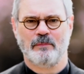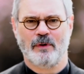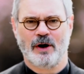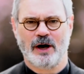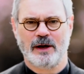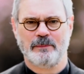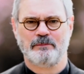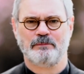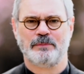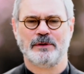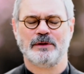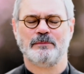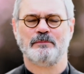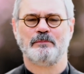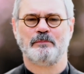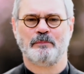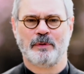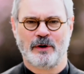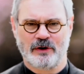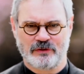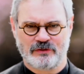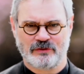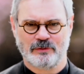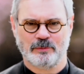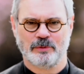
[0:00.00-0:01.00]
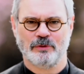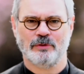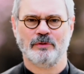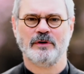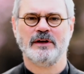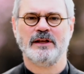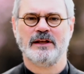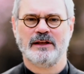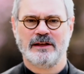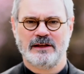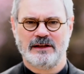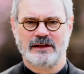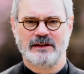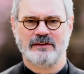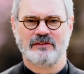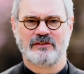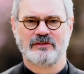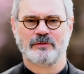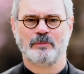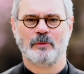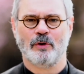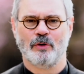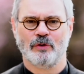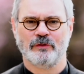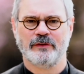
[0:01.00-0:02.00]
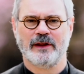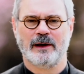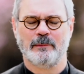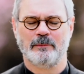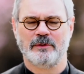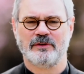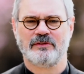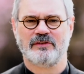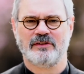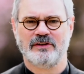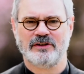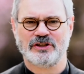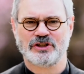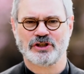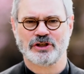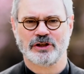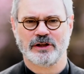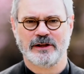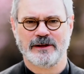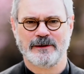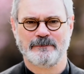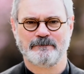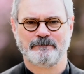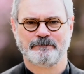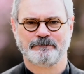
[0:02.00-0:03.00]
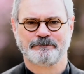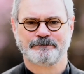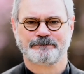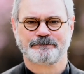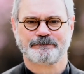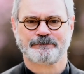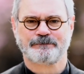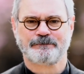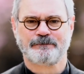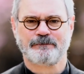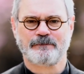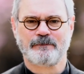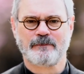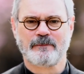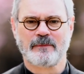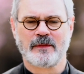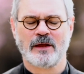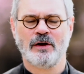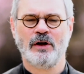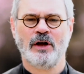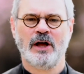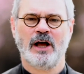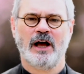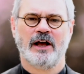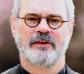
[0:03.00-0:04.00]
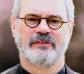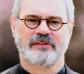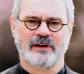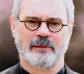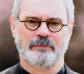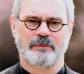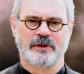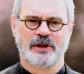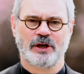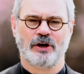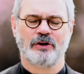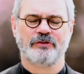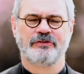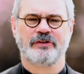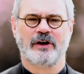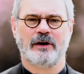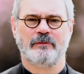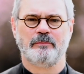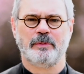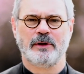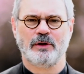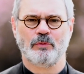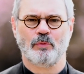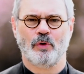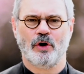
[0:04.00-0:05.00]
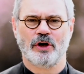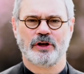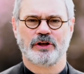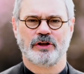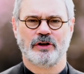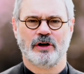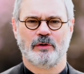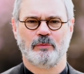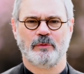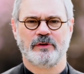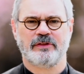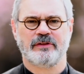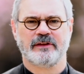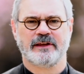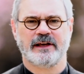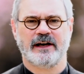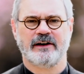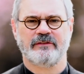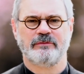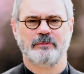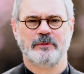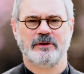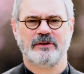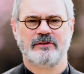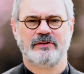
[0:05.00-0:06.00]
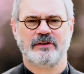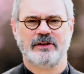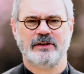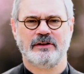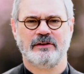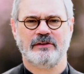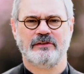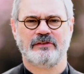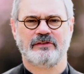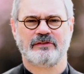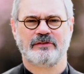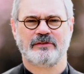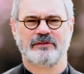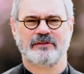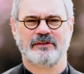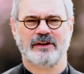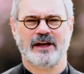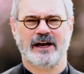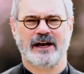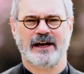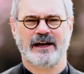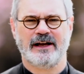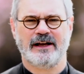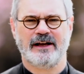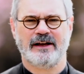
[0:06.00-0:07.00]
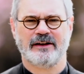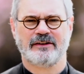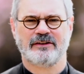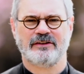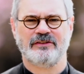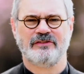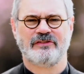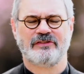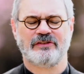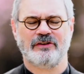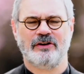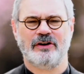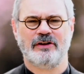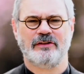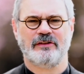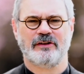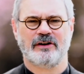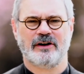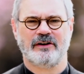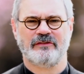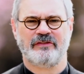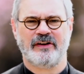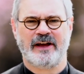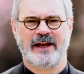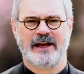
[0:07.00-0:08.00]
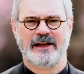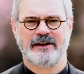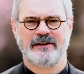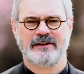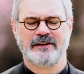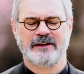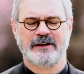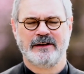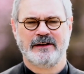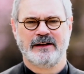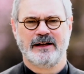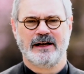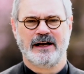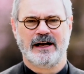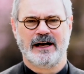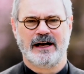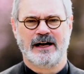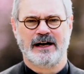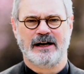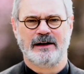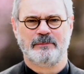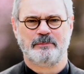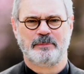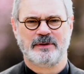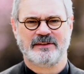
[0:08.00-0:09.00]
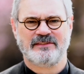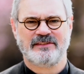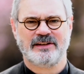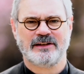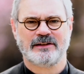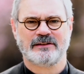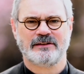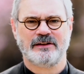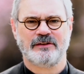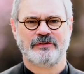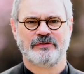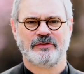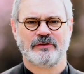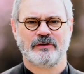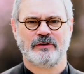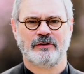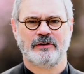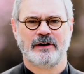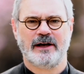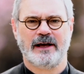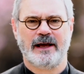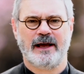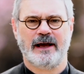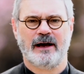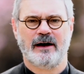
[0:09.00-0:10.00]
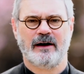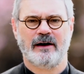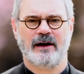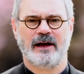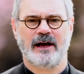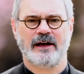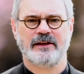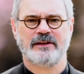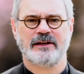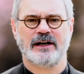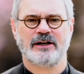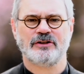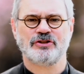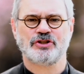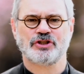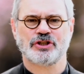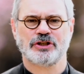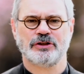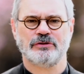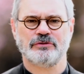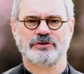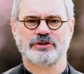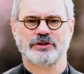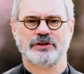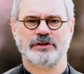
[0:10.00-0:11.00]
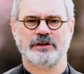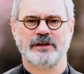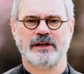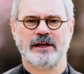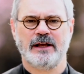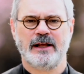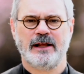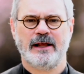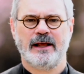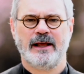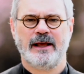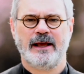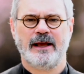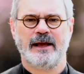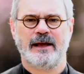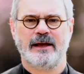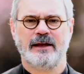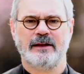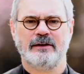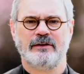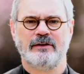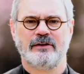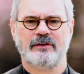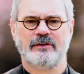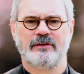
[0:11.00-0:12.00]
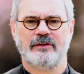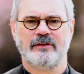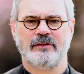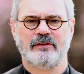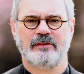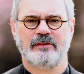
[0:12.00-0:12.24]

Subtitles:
might be possible in small numbers initially. Something else I've been working on with the government is a concern that I've had, particularly for our young children and